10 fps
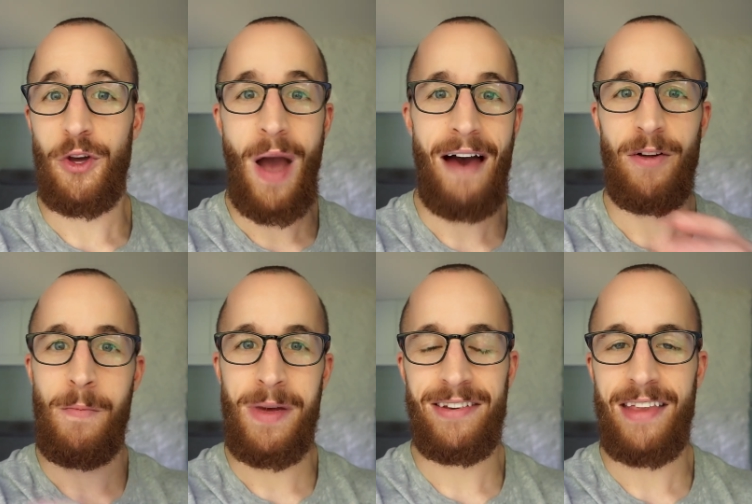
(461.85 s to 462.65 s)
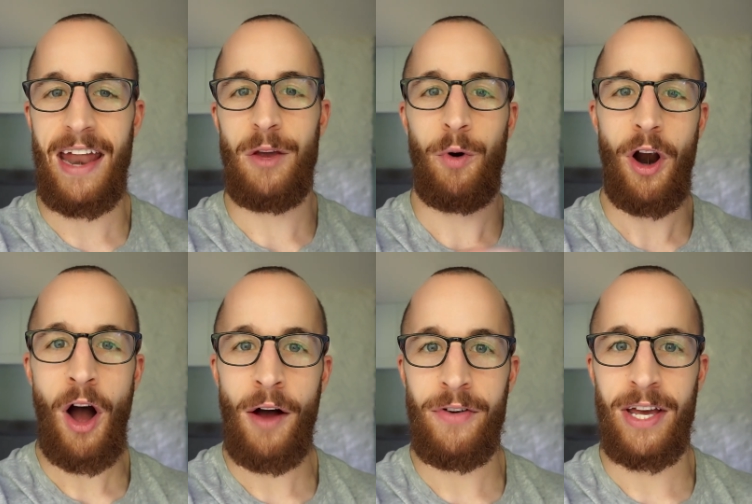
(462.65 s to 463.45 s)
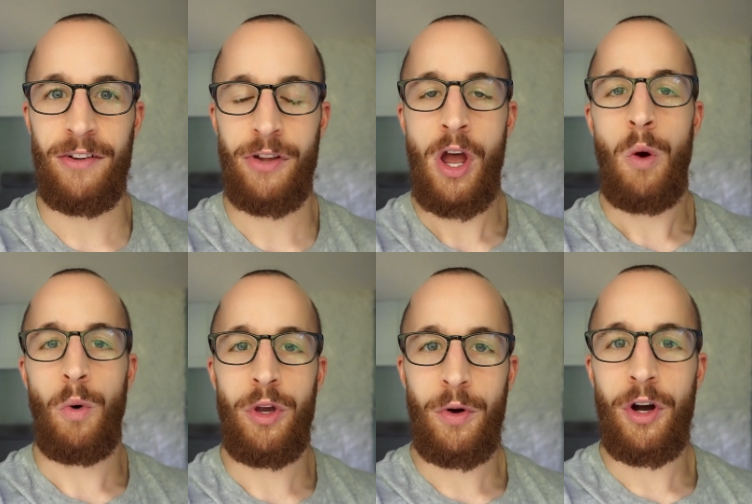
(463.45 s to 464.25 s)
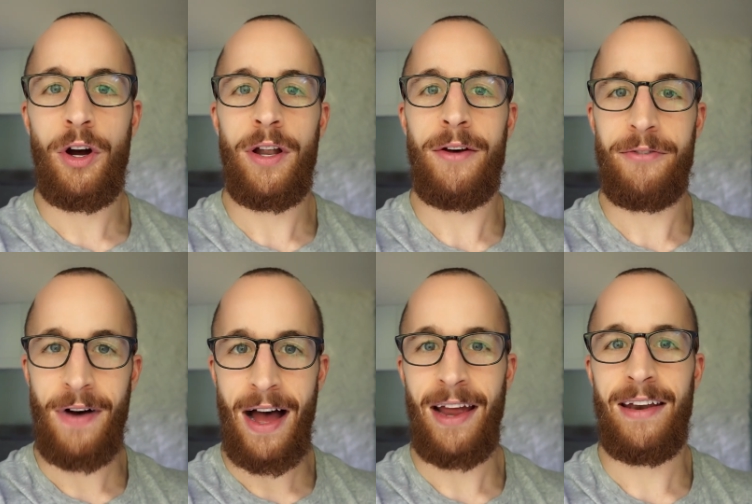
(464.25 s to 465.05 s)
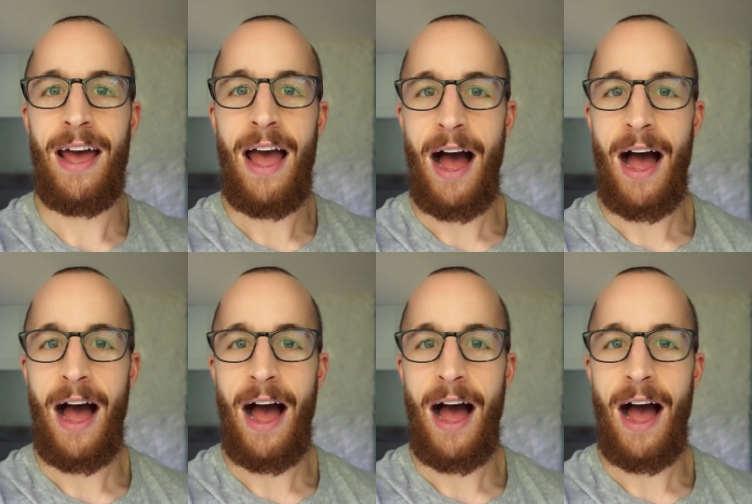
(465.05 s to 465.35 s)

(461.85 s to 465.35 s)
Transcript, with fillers: you haven't missed anywhere obvious where you could find